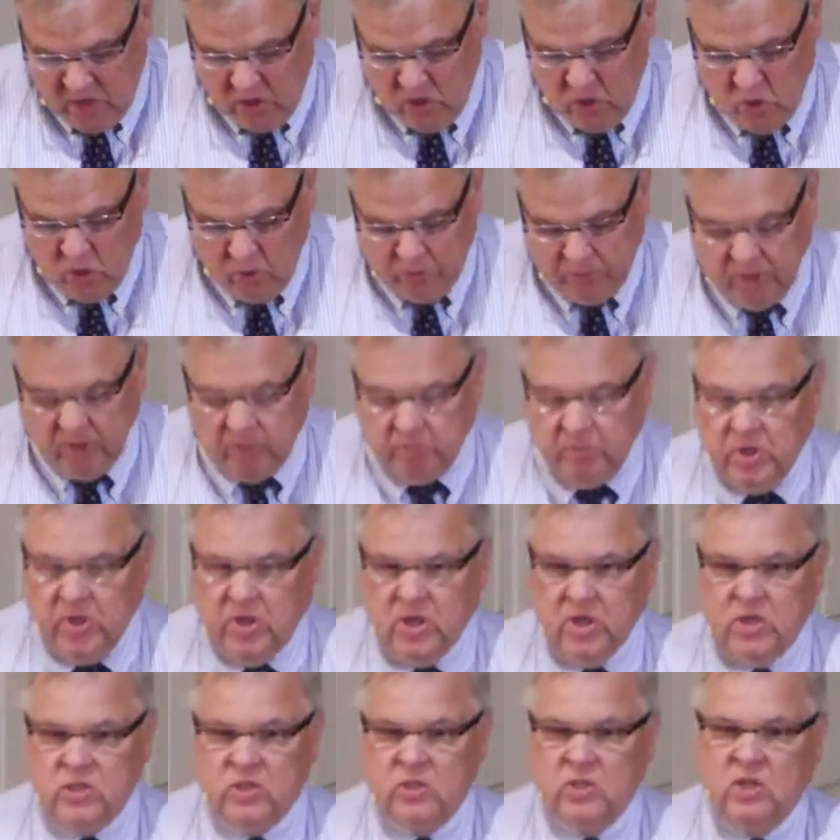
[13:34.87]
hope that
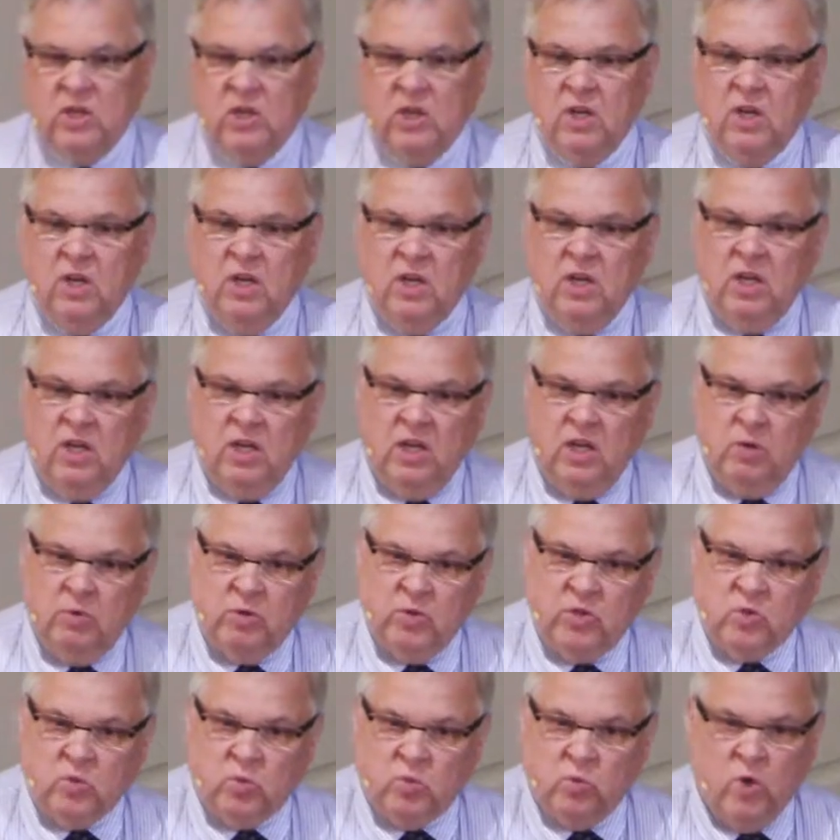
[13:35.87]
because he
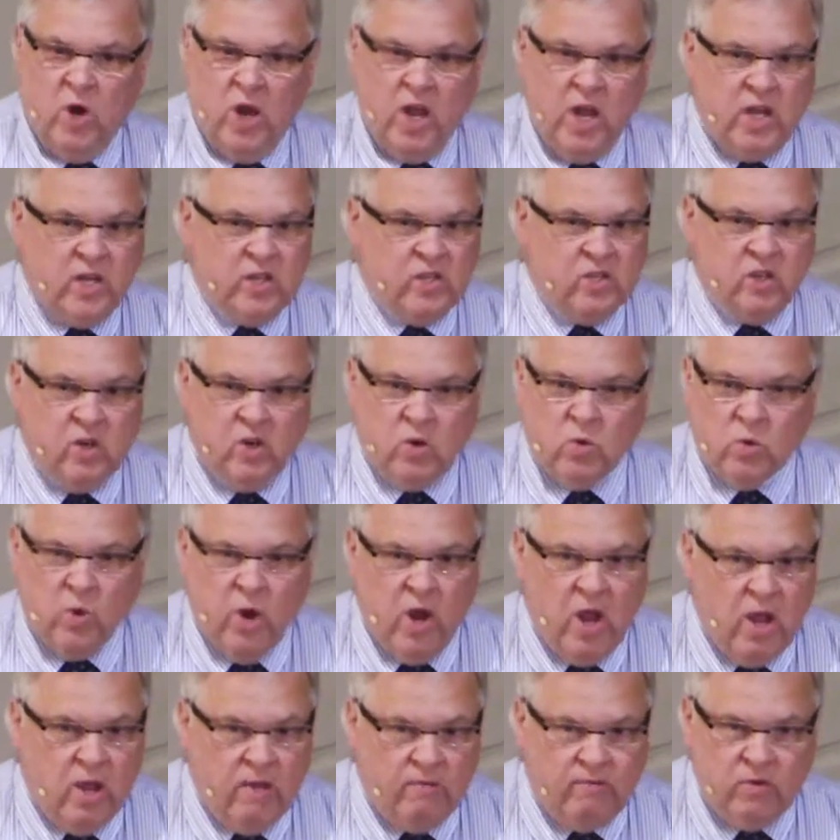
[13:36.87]
was raised, the
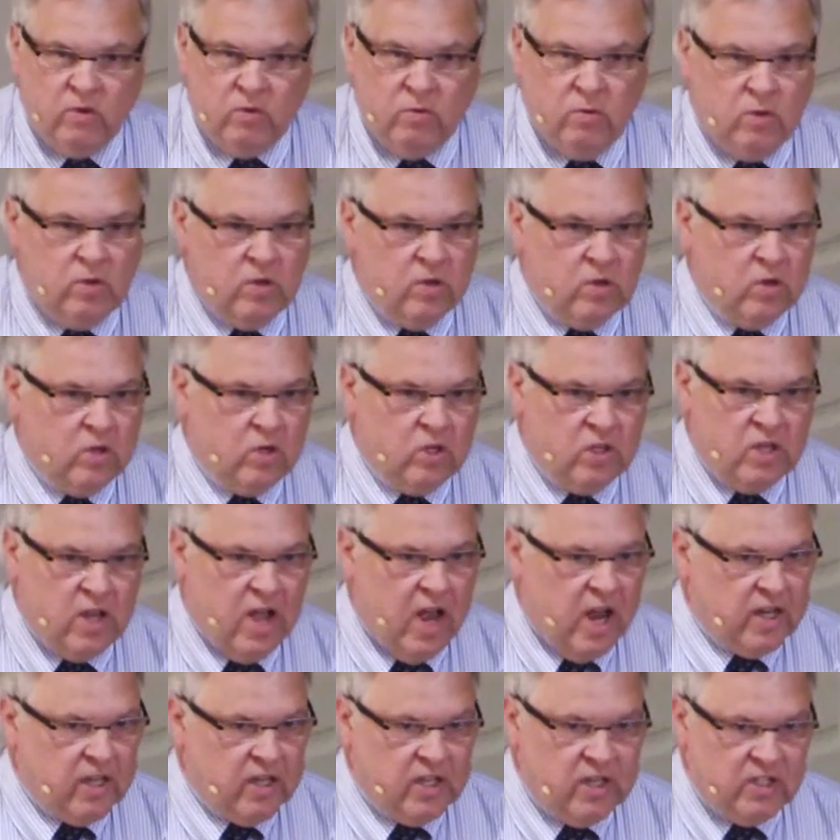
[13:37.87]
grave could
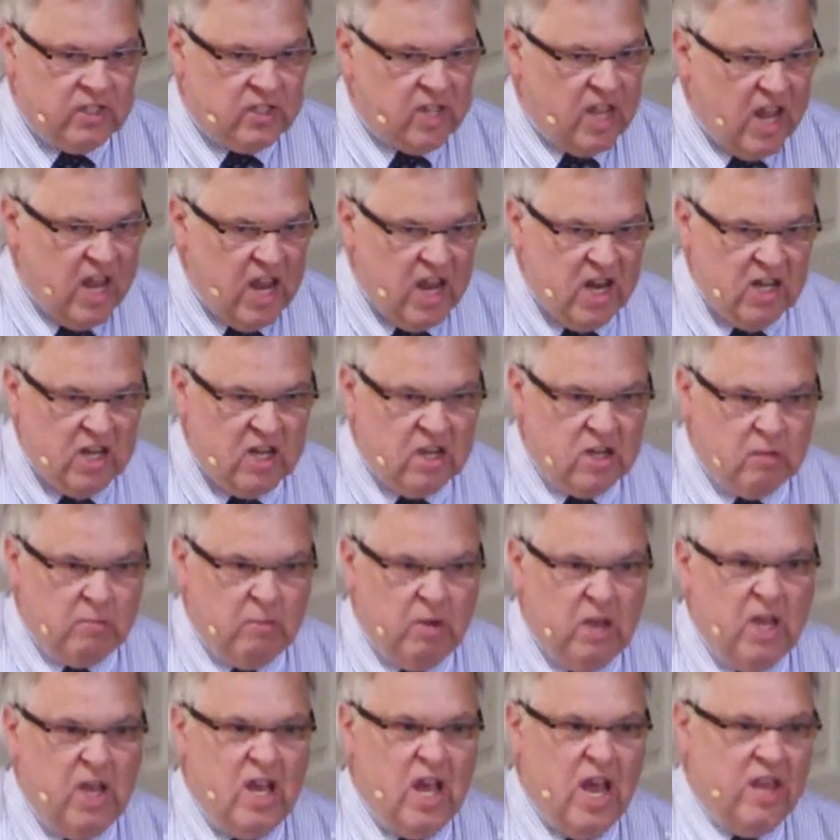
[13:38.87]
not contain him
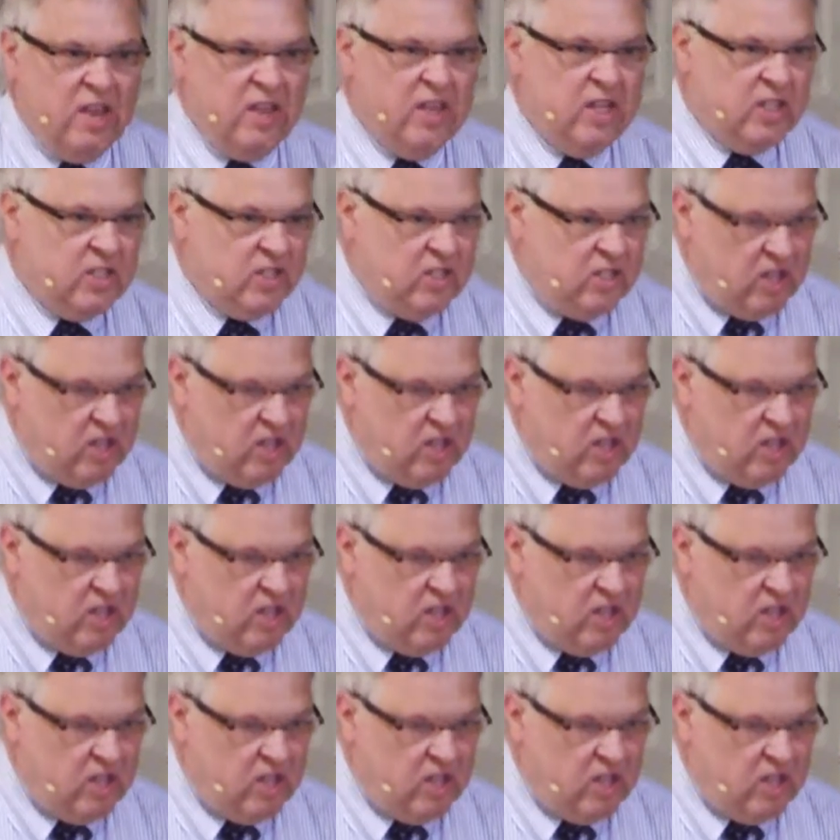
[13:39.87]
and that